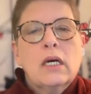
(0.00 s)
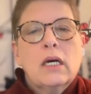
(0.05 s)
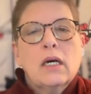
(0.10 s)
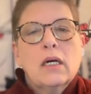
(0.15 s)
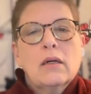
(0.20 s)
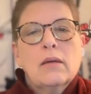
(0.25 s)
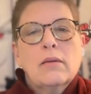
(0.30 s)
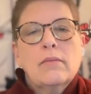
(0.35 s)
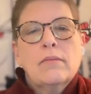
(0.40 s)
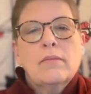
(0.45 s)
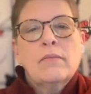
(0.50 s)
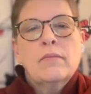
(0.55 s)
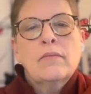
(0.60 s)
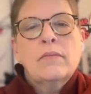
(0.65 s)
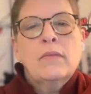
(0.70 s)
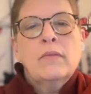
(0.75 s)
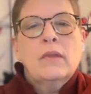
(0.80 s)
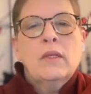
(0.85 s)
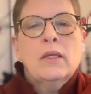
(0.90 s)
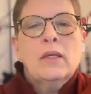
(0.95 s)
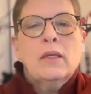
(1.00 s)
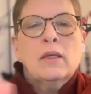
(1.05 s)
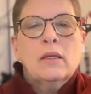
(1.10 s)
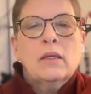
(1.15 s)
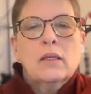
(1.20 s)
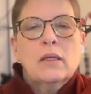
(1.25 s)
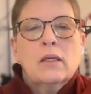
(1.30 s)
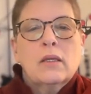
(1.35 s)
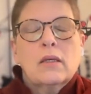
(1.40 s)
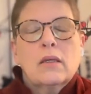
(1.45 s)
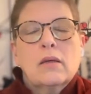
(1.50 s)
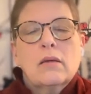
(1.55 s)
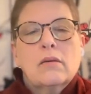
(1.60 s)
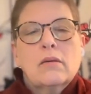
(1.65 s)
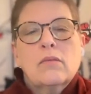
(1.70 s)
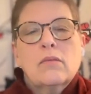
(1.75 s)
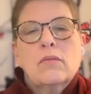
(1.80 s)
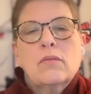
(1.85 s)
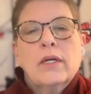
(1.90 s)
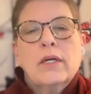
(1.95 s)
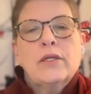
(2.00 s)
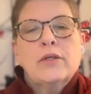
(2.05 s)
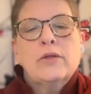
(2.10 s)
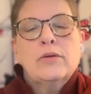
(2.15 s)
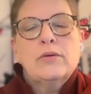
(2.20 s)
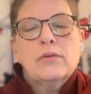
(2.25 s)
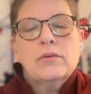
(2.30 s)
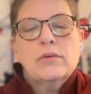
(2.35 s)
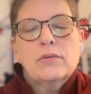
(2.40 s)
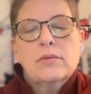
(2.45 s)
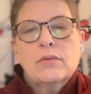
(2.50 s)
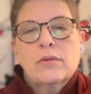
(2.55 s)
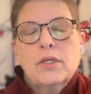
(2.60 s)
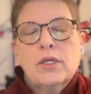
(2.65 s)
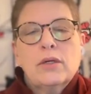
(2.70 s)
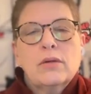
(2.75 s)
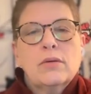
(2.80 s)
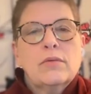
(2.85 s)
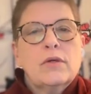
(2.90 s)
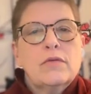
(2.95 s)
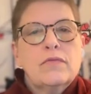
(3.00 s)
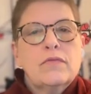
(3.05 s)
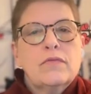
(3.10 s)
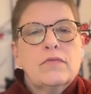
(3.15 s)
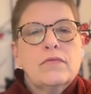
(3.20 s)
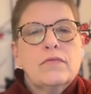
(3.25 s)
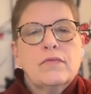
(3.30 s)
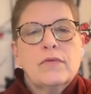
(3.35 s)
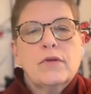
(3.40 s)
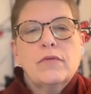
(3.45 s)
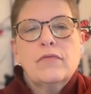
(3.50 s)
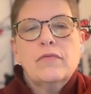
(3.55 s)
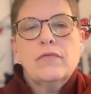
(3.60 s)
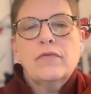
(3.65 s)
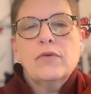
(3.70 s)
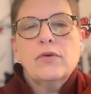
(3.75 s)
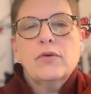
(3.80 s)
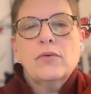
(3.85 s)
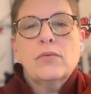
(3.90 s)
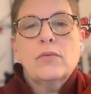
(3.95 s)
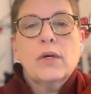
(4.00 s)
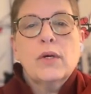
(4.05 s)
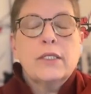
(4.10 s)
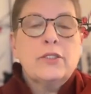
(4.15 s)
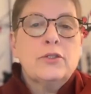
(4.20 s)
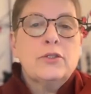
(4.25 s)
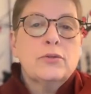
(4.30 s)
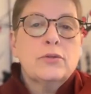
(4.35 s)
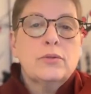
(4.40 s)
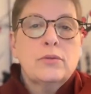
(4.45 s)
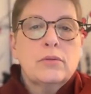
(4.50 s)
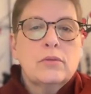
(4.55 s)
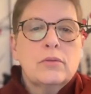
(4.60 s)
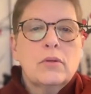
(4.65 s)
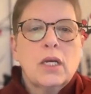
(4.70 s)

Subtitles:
Um, when if you want to,